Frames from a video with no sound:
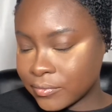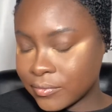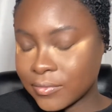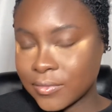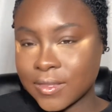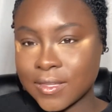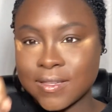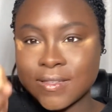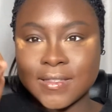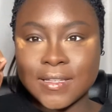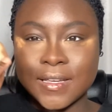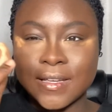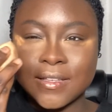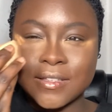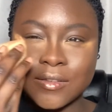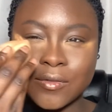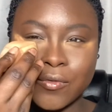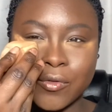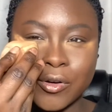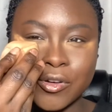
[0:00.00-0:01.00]
This
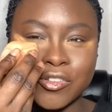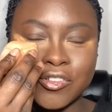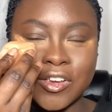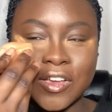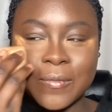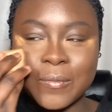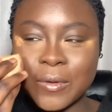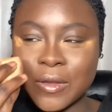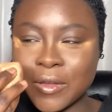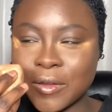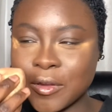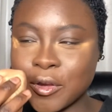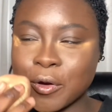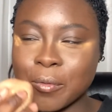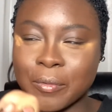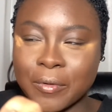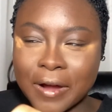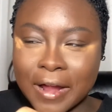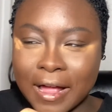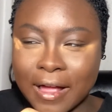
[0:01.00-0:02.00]
is for shaping your
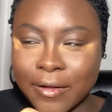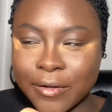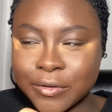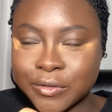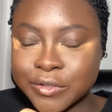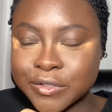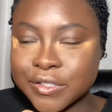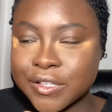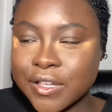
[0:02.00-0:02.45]
brows,